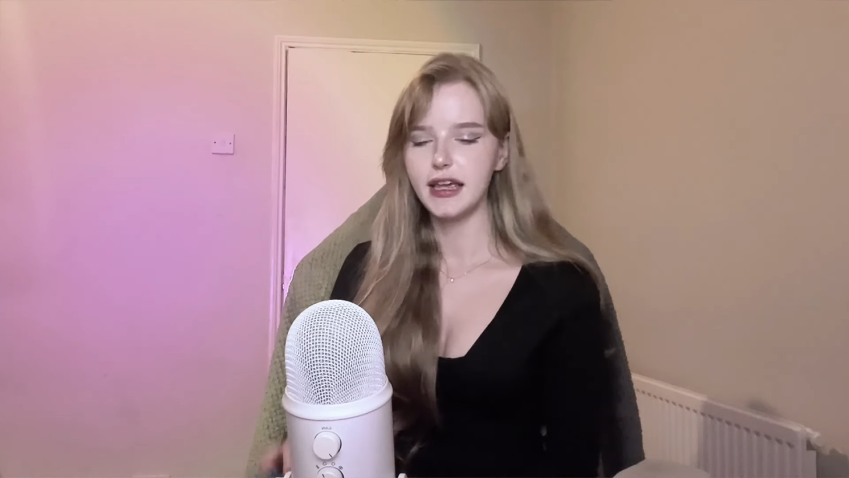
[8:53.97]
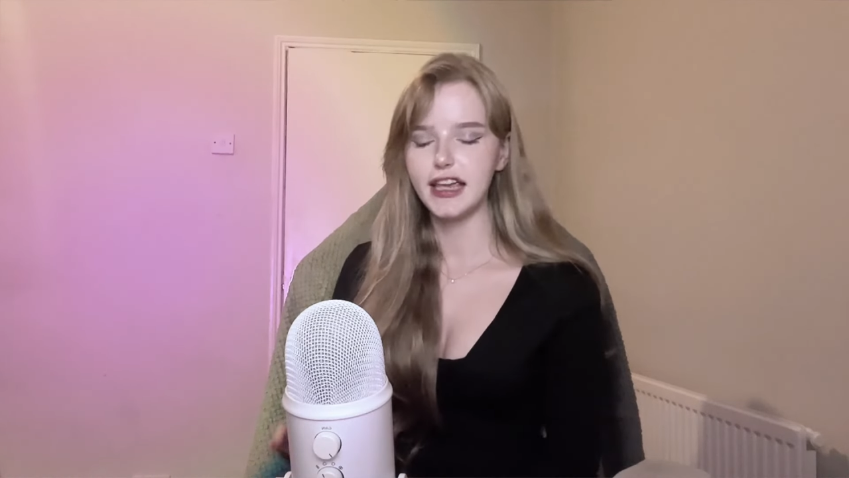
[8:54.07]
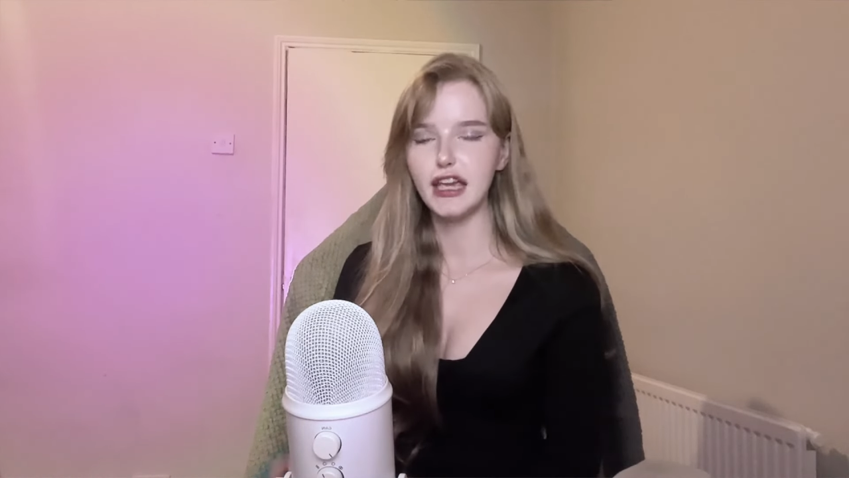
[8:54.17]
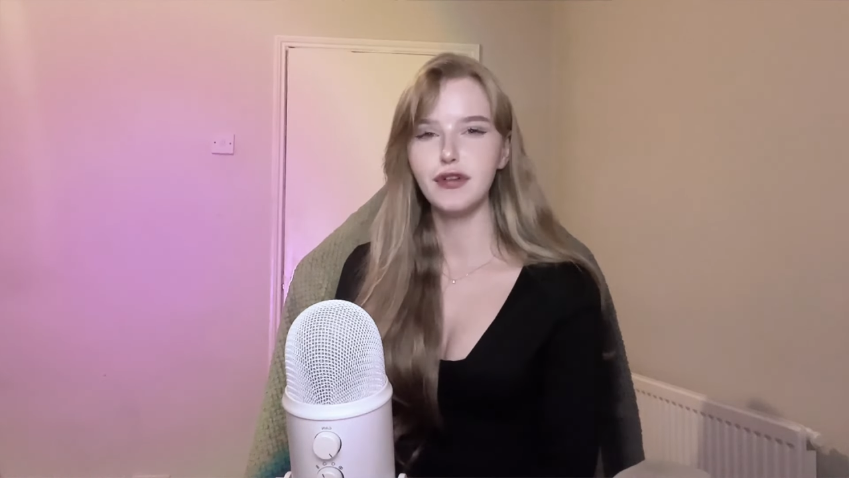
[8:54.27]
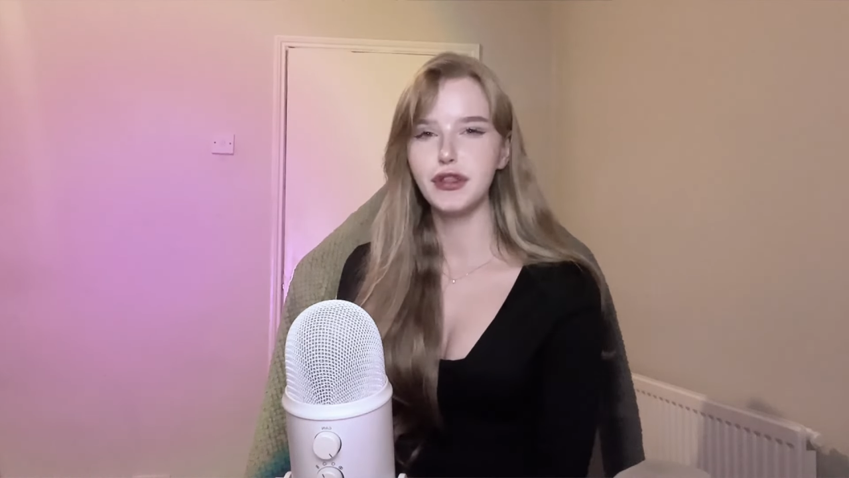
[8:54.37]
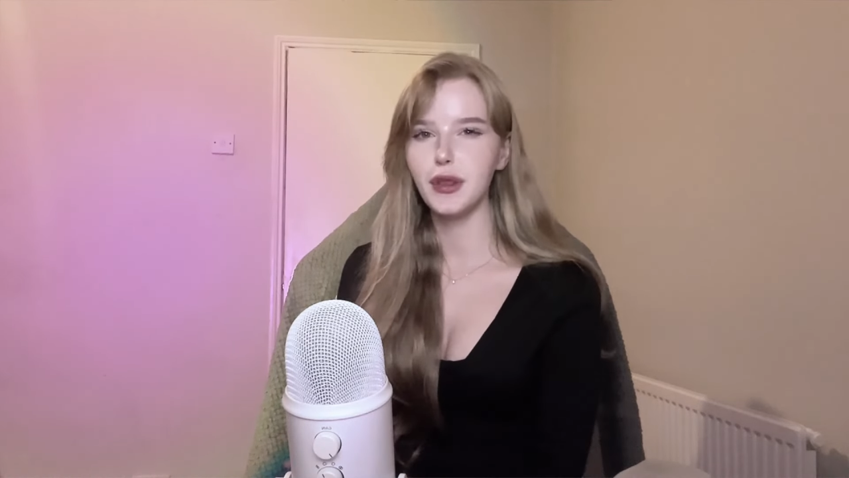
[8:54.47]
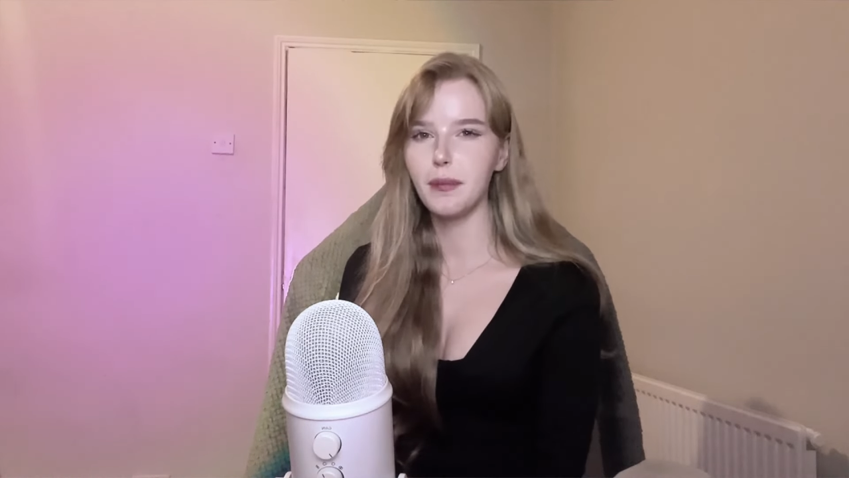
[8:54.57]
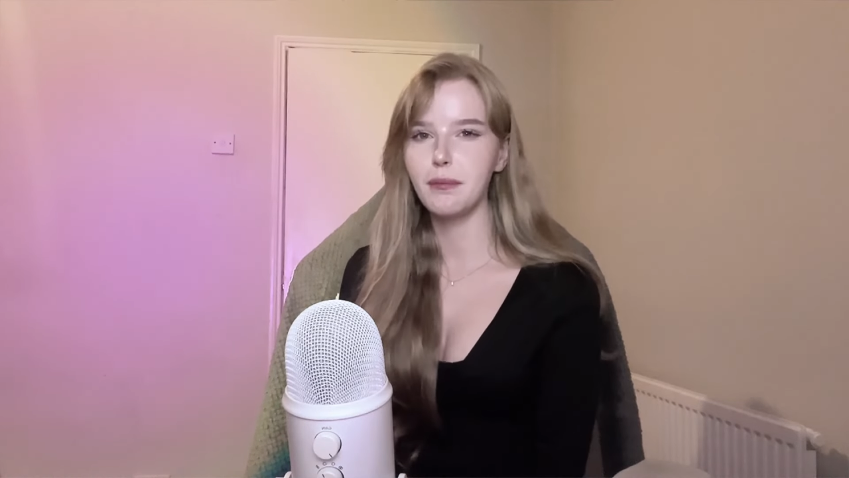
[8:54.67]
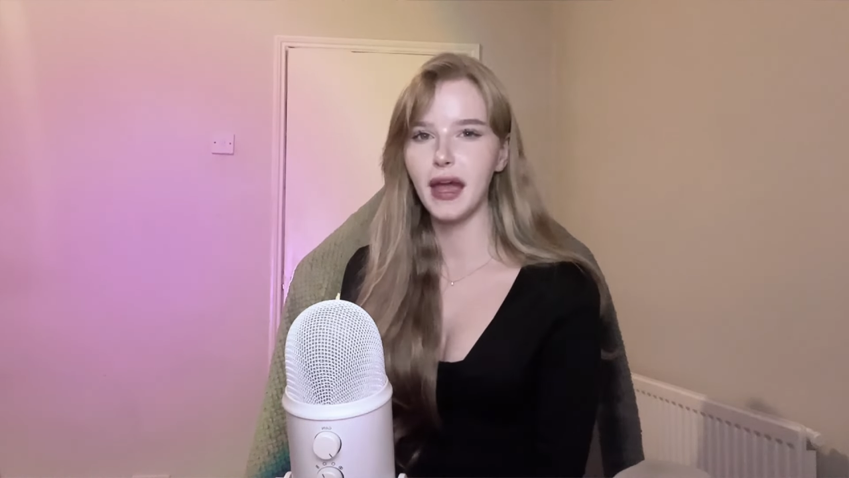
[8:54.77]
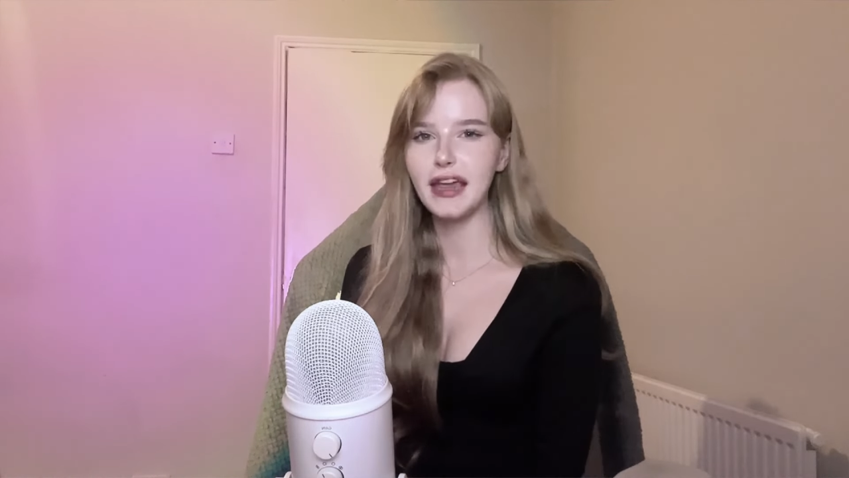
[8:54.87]
even the
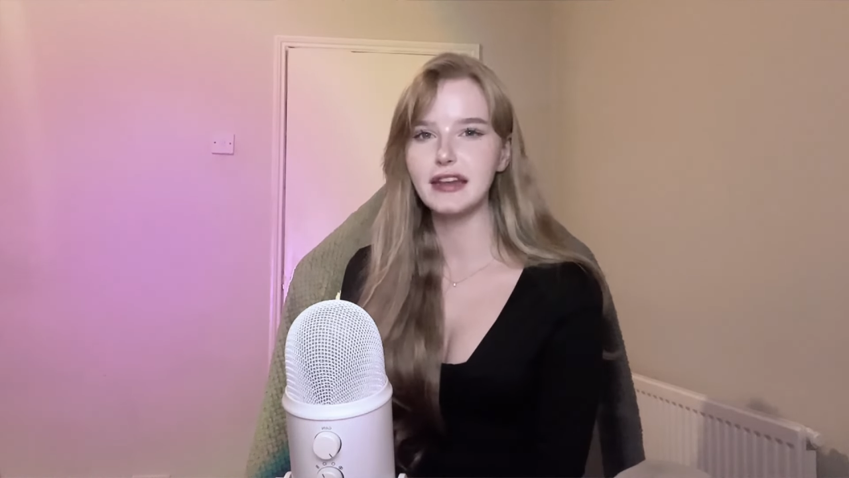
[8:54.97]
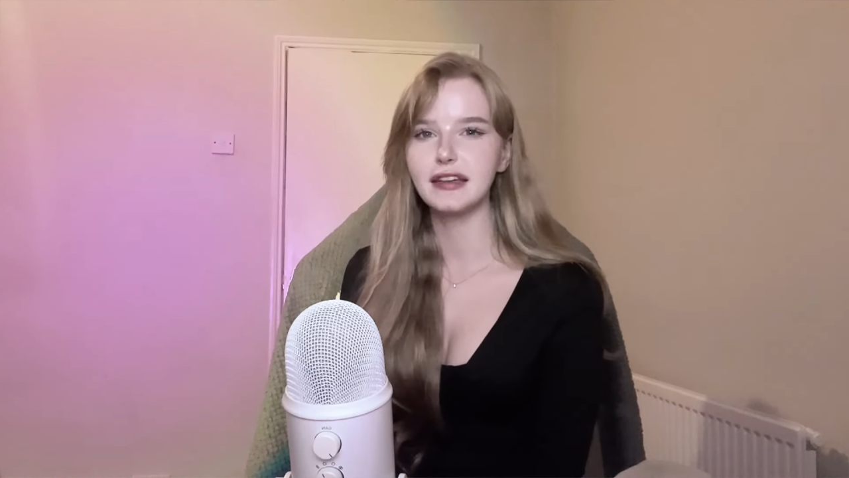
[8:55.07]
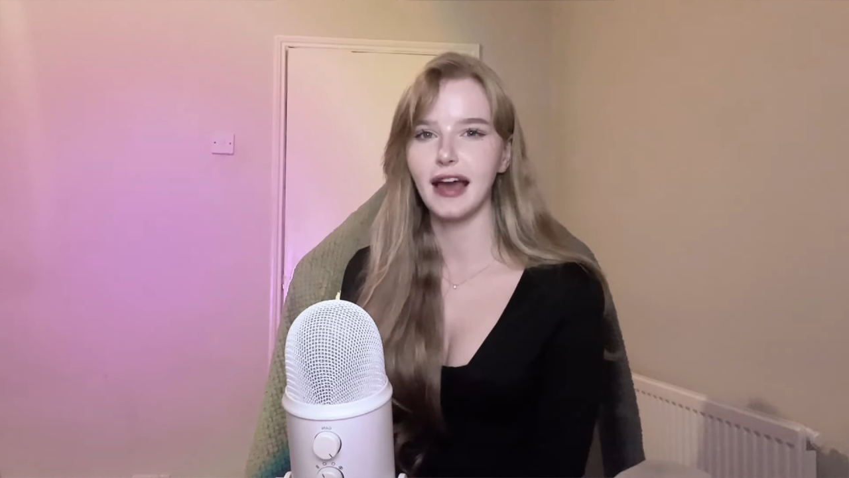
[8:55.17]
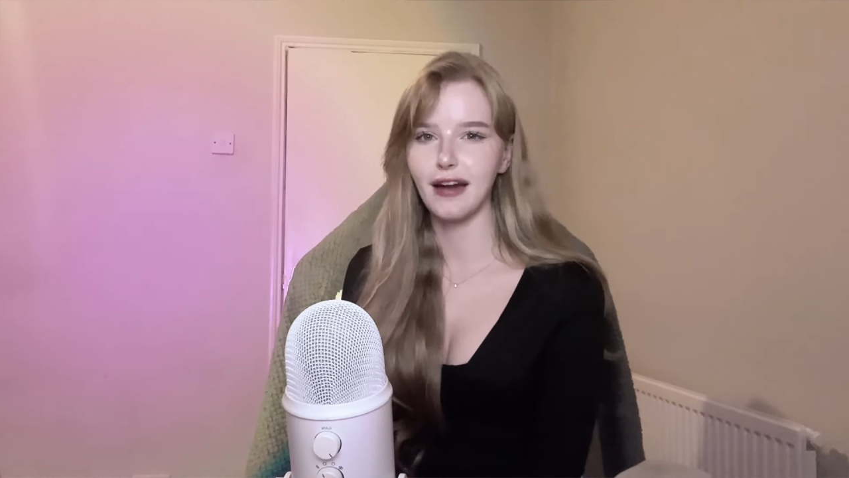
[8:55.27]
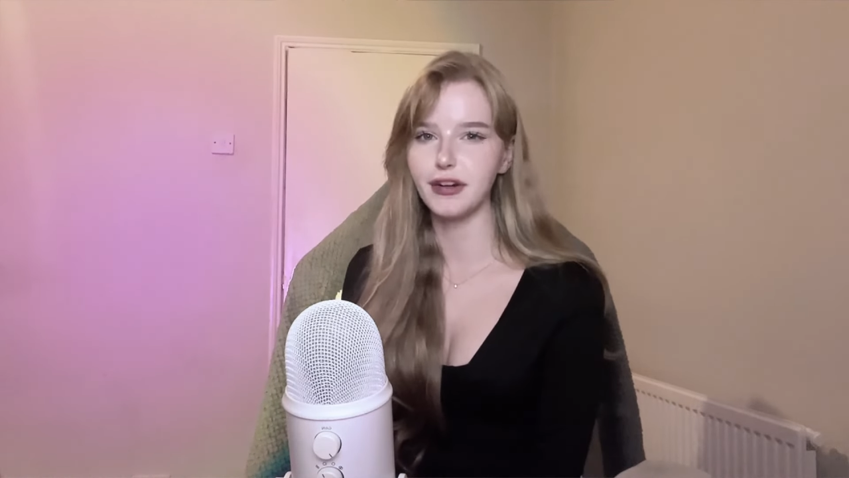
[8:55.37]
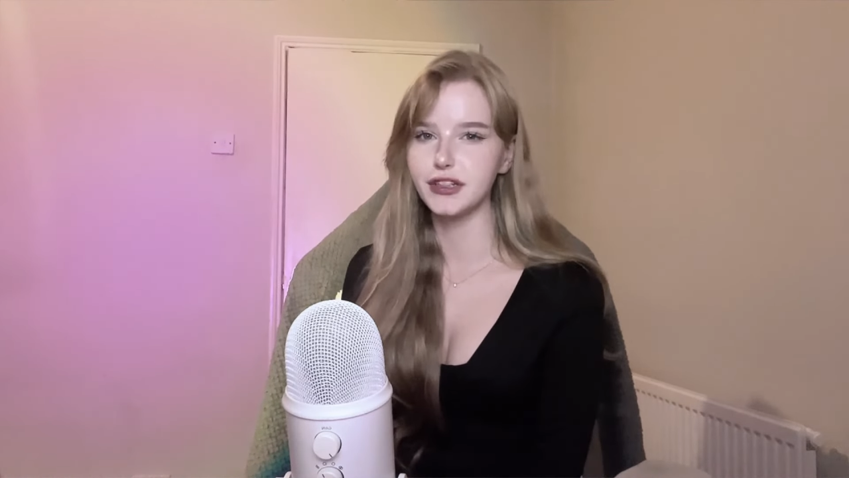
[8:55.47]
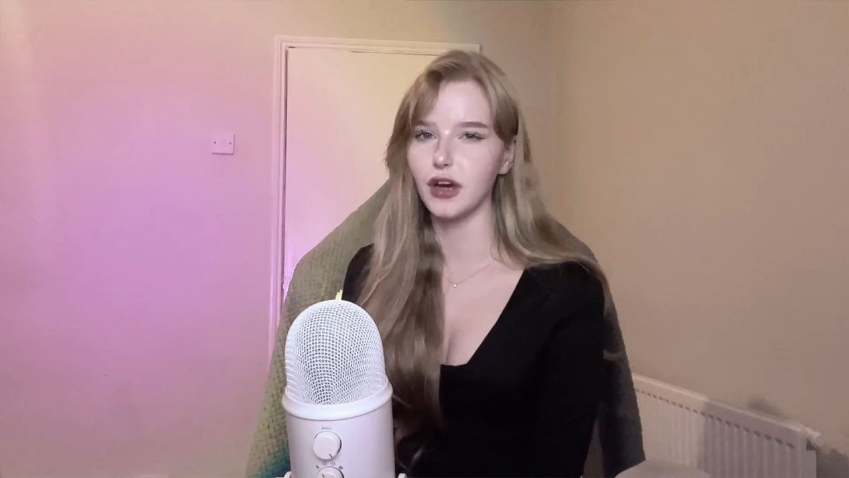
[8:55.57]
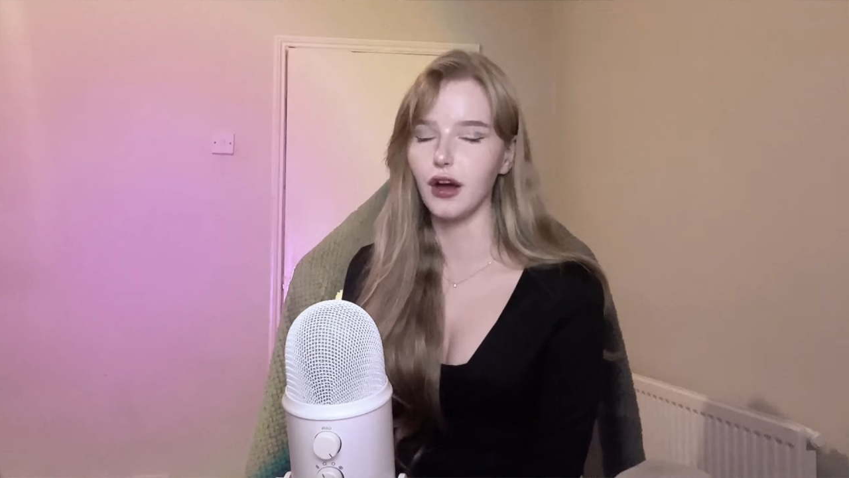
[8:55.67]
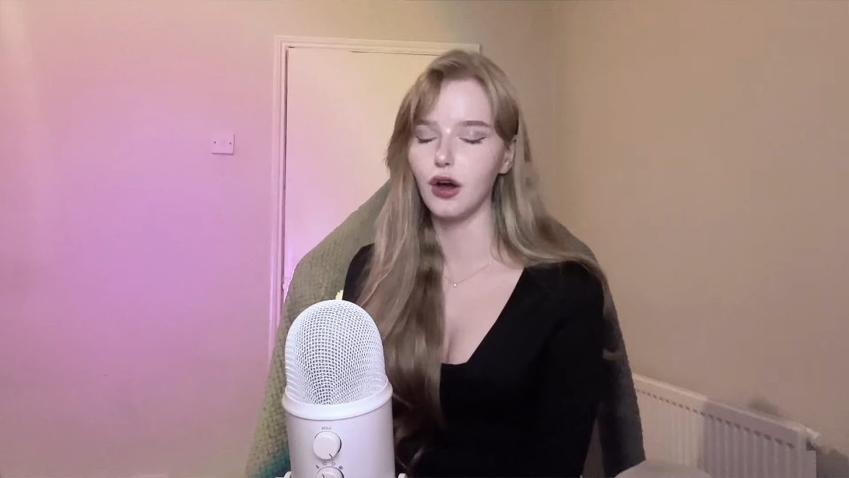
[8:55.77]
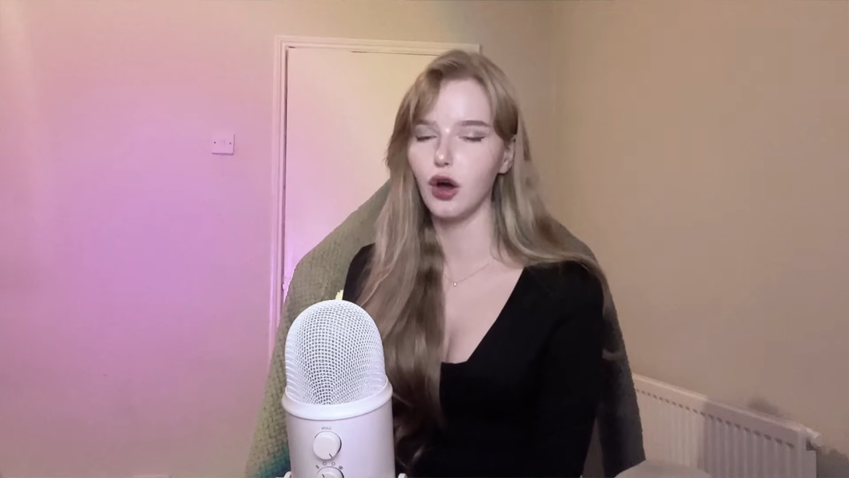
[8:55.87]
main character,